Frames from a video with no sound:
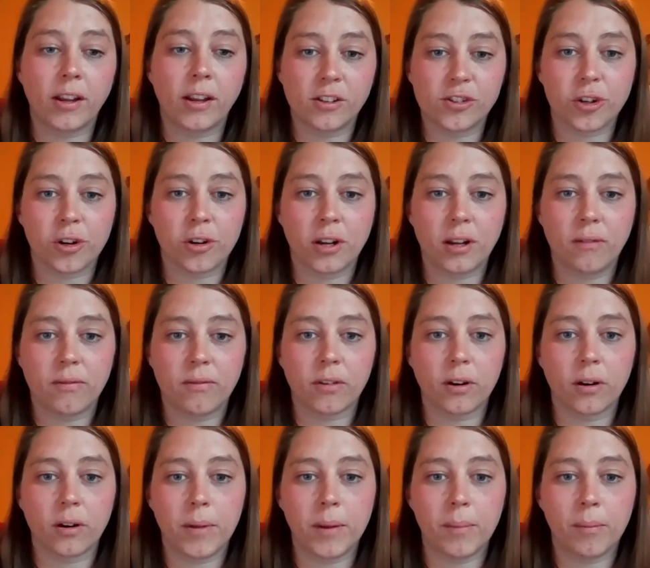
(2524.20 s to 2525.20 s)
concerning
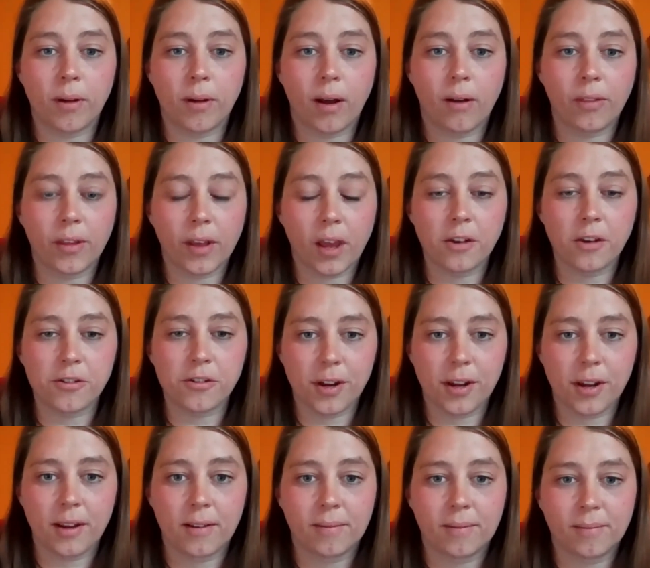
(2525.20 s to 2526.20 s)
for people out in the
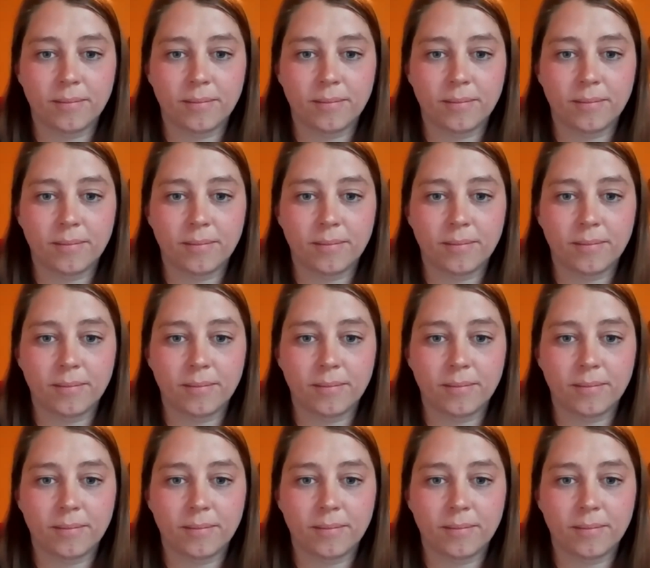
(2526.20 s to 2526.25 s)
country.